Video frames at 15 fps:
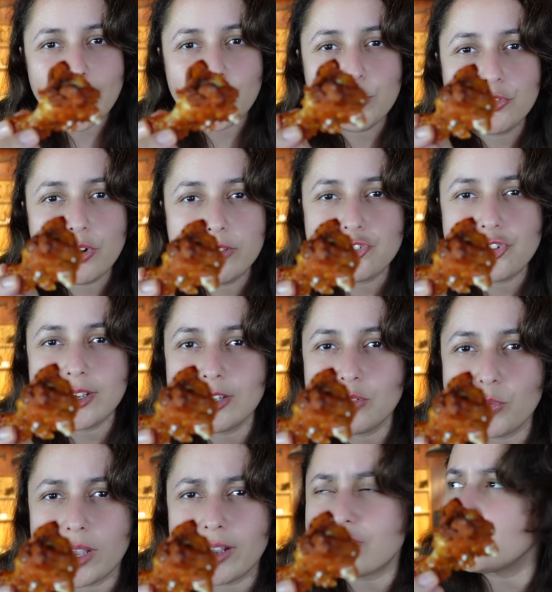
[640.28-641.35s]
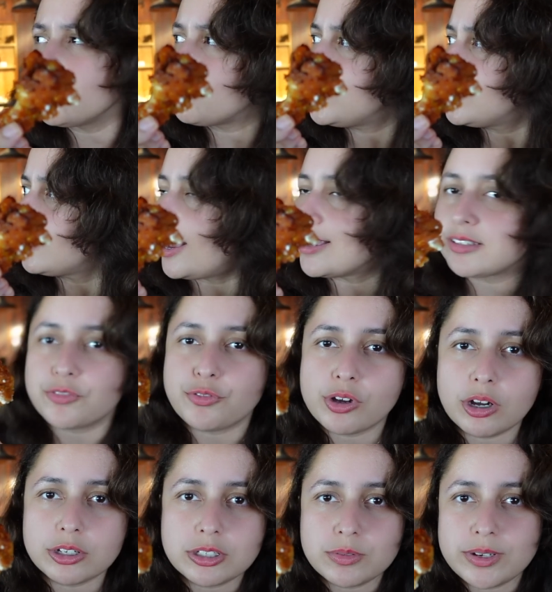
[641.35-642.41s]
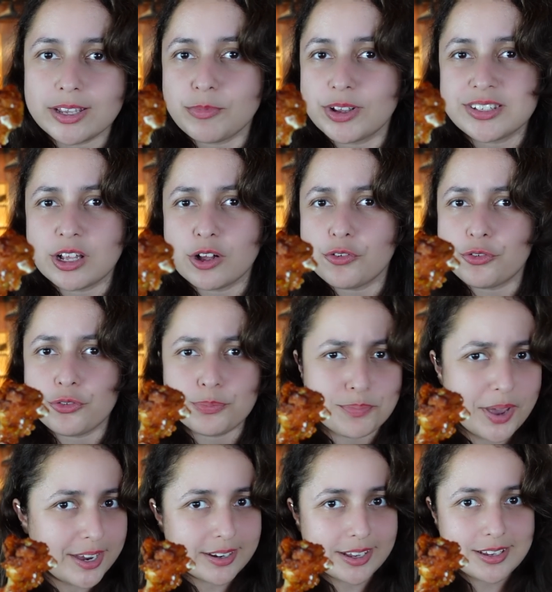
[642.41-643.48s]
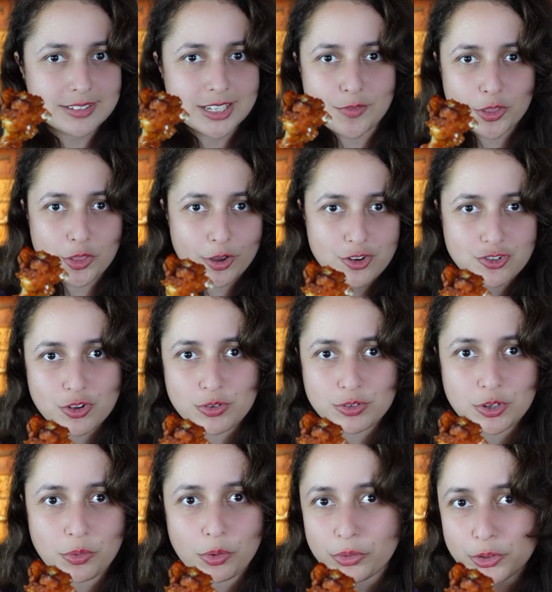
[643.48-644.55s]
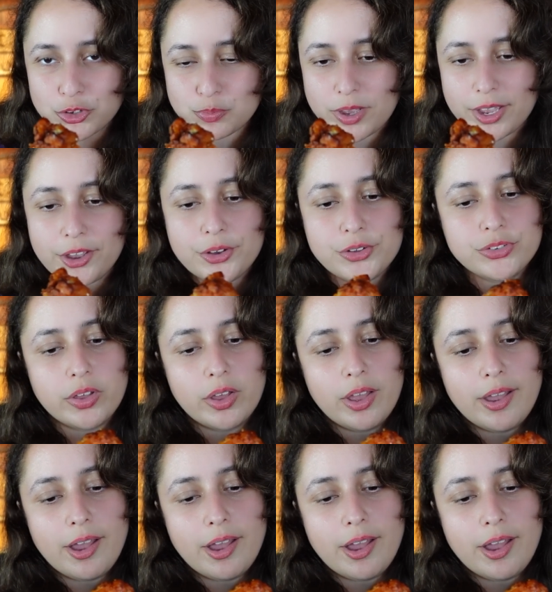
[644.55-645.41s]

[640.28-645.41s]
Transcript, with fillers: And then we've got the chicken wing. I just realised I forgot to get myself mayonnaise, even though I showed you all those mayos.